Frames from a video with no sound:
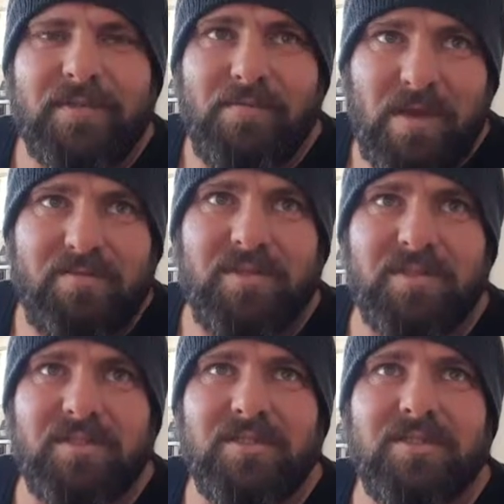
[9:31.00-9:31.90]
maybe
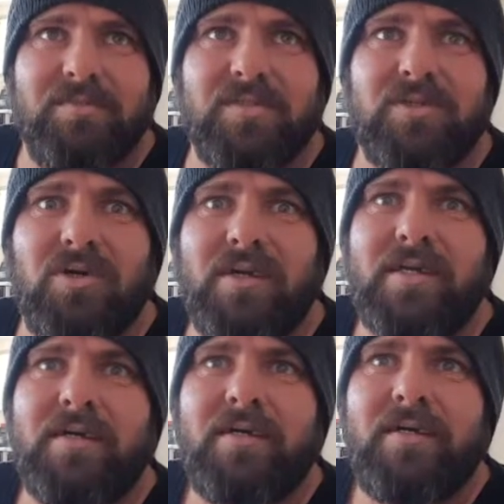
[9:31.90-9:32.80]
this system's trying
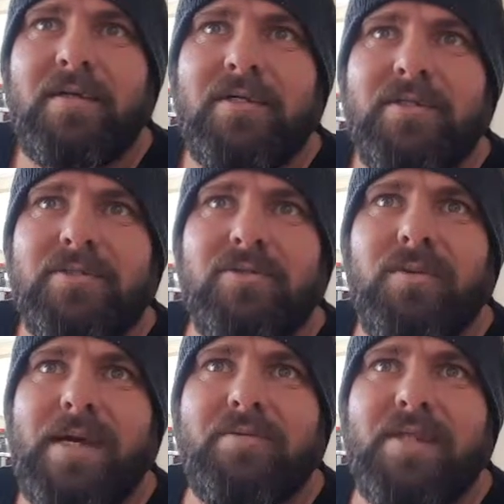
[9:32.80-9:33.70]
to do
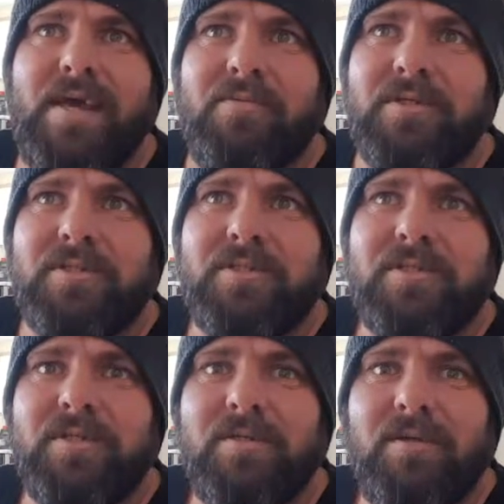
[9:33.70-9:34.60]
away with that,
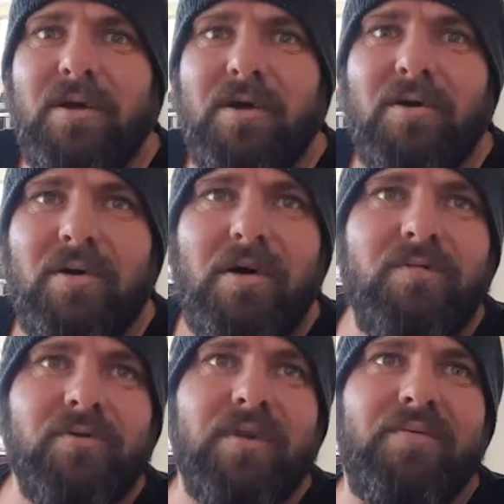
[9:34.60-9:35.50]
which
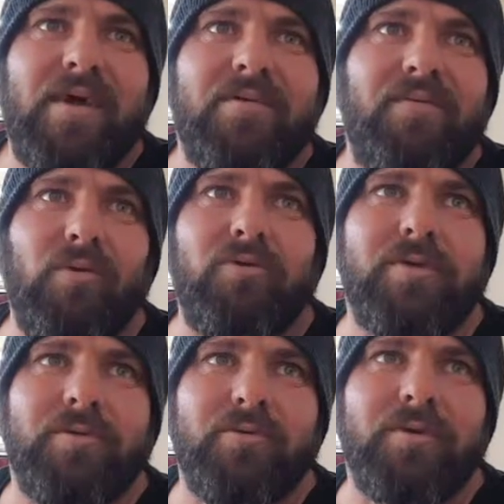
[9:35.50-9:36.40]
I've already found a flaw
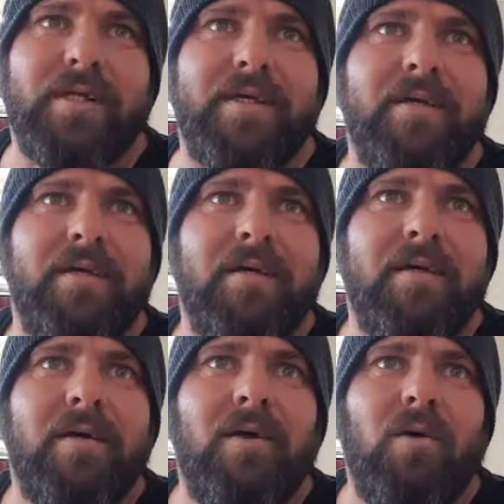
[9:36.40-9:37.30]
in it already.
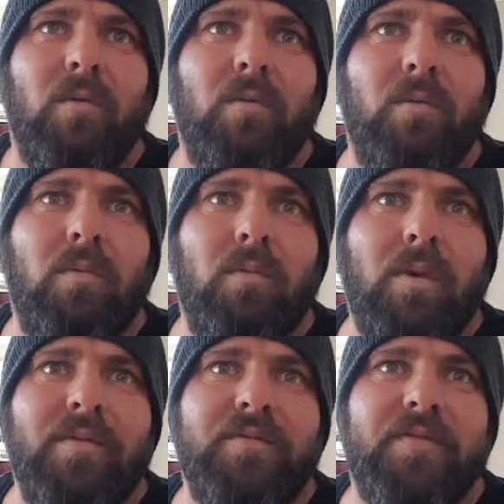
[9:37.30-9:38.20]

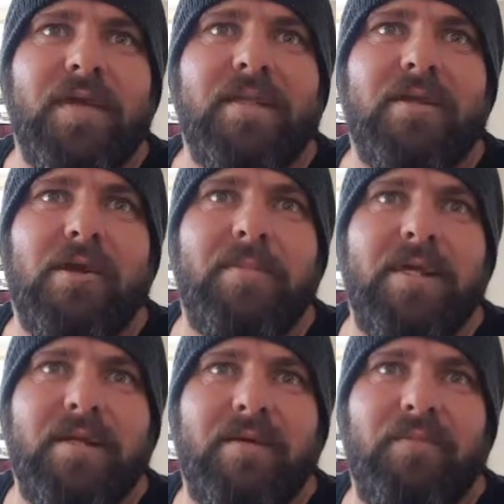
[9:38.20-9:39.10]
One, thinking that I'm
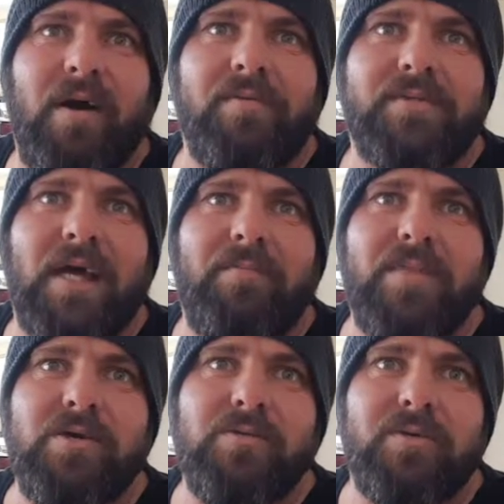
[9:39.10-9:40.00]
eating a 5-star
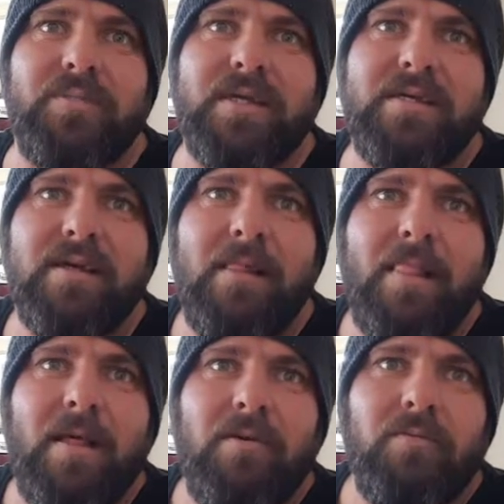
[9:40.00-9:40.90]
meal would be
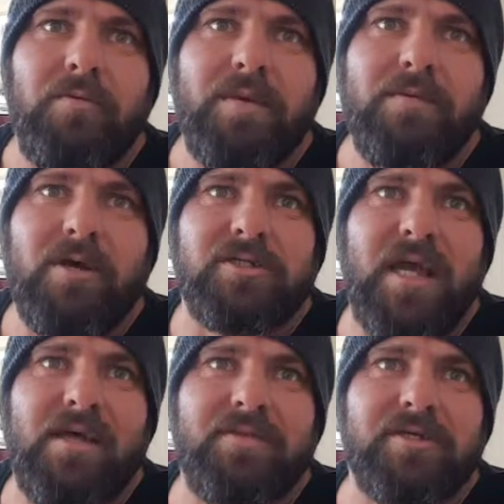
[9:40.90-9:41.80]
the most
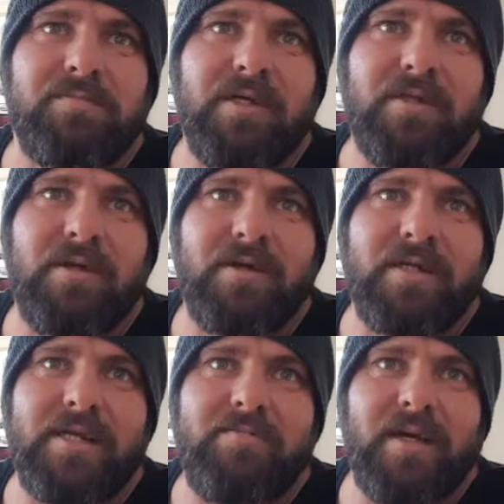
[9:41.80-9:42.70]
healthiest meal that I
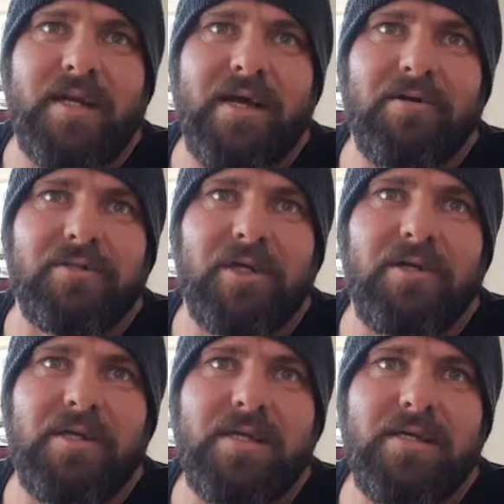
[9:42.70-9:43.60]
could eat, but now it's
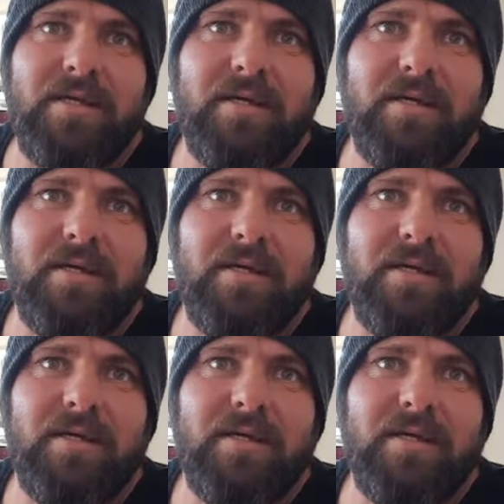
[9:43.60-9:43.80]
only